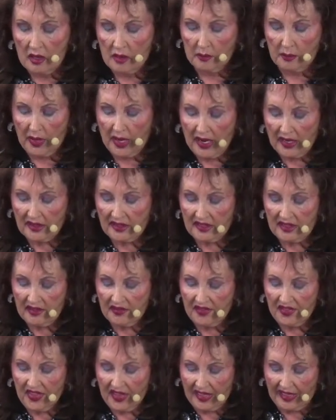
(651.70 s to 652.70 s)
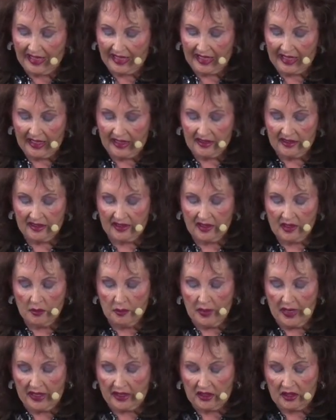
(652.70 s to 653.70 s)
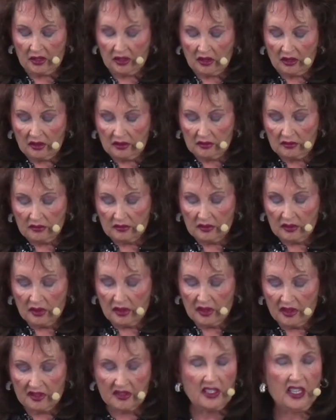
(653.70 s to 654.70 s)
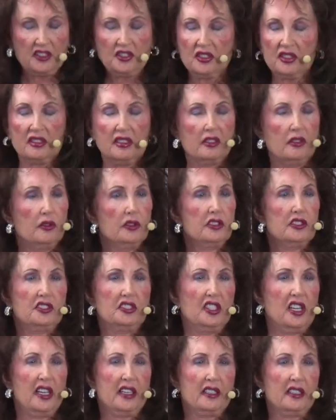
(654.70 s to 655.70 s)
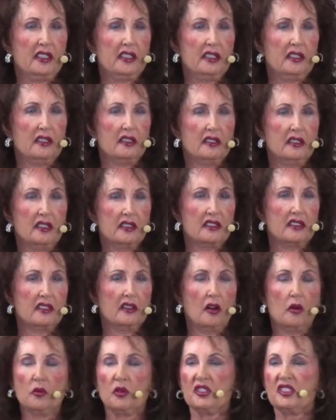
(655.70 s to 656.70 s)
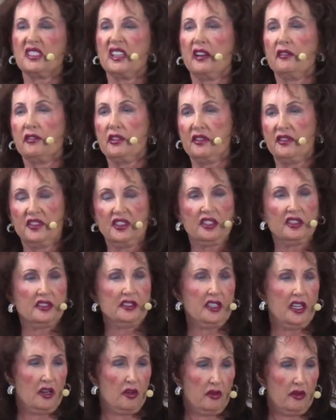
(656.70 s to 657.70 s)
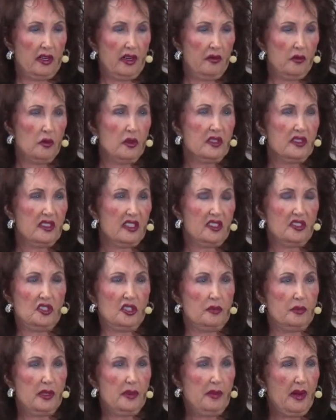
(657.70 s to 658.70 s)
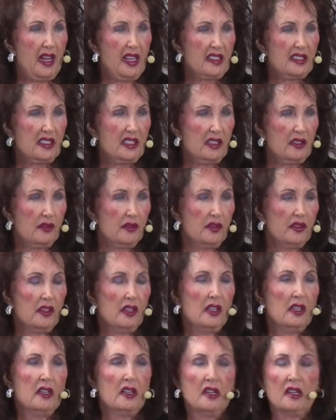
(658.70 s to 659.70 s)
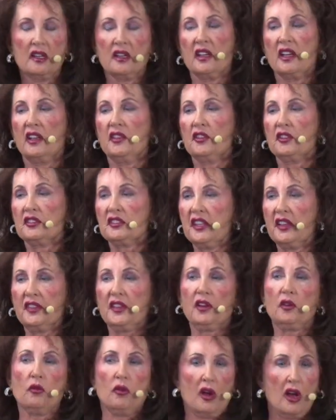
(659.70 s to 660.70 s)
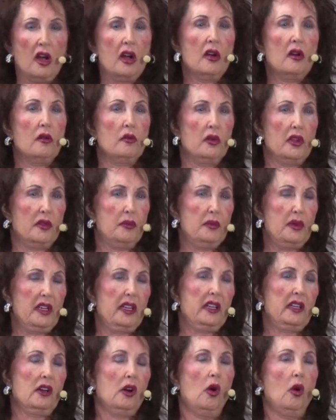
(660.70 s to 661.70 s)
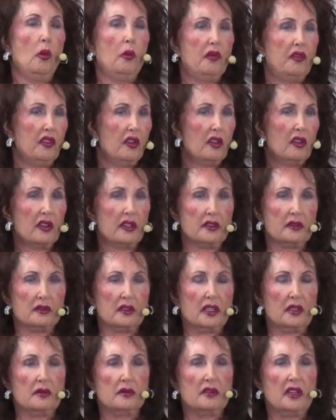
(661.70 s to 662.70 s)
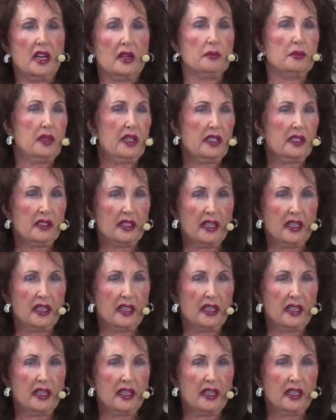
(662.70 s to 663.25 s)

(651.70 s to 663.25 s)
Positive thinking is in the medical. It's not just in Christianity. It's in almost every field now. Everyone says just be positive. And there's nothing wrong with being hopeful and not being